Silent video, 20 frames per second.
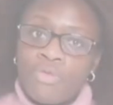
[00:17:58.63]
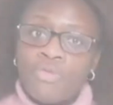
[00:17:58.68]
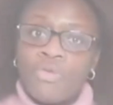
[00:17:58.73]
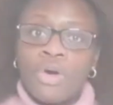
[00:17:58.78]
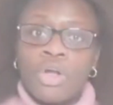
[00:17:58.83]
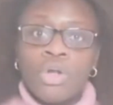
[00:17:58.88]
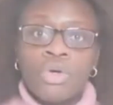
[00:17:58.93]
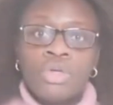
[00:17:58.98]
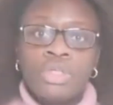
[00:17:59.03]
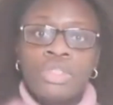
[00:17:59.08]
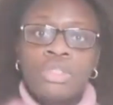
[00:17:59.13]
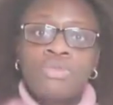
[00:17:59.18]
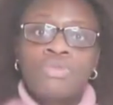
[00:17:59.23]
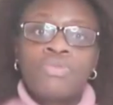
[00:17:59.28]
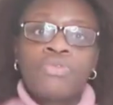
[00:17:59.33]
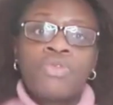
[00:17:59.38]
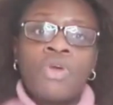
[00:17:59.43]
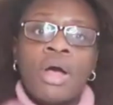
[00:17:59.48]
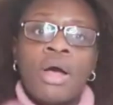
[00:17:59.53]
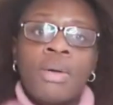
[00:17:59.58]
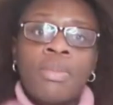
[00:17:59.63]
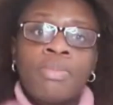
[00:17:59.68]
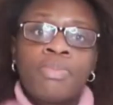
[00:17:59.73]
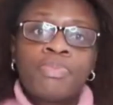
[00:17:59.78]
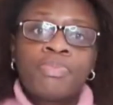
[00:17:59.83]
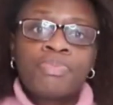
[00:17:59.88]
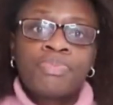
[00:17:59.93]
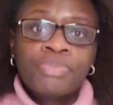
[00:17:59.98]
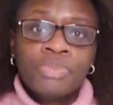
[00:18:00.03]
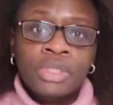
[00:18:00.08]
follows
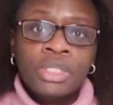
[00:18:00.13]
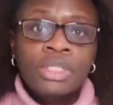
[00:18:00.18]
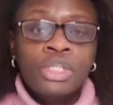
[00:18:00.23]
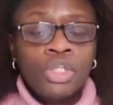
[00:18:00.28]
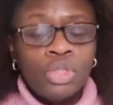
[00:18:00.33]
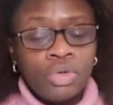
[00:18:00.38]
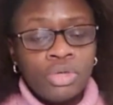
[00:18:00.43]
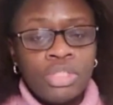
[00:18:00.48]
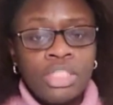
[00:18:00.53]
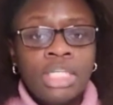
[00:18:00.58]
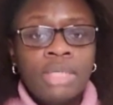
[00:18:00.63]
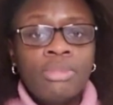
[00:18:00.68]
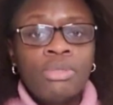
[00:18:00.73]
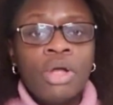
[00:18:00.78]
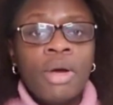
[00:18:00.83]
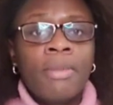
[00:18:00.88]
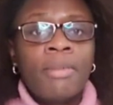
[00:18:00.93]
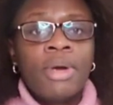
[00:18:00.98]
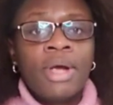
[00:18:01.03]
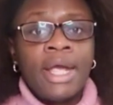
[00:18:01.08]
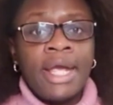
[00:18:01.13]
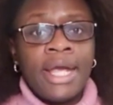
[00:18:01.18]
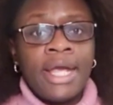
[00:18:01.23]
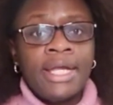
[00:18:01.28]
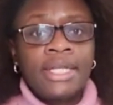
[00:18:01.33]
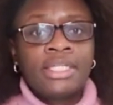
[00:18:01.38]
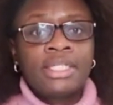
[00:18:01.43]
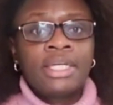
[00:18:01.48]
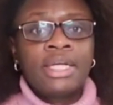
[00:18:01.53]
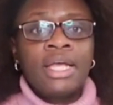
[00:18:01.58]
from, tip number
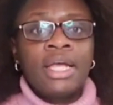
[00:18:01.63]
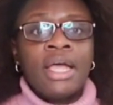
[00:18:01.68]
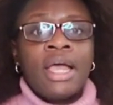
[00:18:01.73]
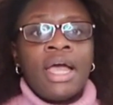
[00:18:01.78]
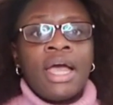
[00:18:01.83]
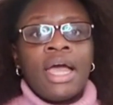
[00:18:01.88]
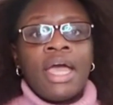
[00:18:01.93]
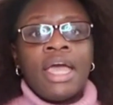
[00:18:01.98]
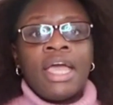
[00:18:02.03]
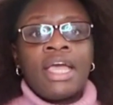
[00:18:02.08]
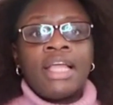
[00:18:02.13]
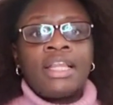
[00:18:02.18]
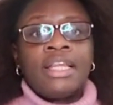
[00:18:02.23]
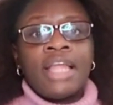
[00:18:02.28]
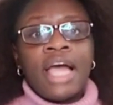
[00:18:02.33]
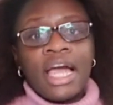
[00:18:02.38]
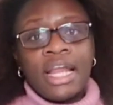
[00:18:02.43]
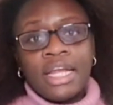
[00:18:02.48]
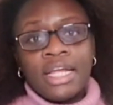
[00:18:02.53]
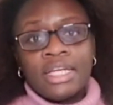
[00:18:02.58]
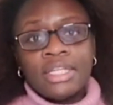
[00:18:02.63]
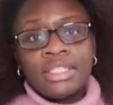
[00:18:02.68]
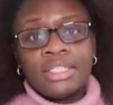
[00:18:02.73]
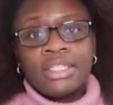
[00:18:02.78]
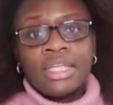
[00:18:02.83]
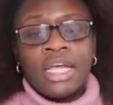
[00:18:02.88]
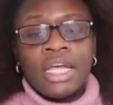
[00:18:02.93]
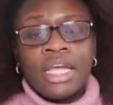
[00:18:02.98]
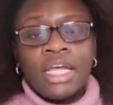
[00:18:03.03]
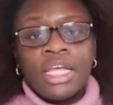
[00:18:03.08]
8, and that
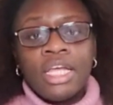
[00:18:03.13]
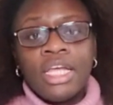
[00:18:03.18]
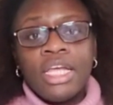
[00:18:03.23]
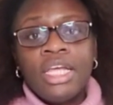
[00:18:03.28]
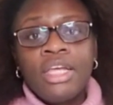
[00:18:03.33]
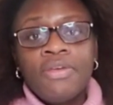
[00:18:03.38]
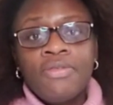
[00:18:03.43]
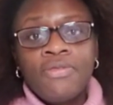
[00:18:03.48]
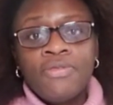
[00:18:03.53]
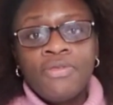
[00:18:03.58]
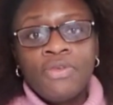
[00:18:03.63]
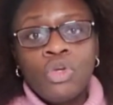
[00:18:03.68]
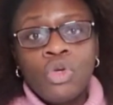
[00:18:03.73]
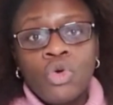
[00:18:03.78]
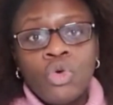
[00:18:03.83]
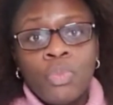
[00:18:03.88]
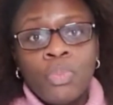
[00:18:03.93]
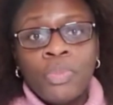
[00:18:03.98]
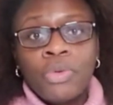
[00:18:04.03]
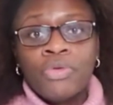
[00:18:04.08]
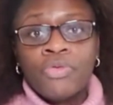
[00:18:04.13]
is, if you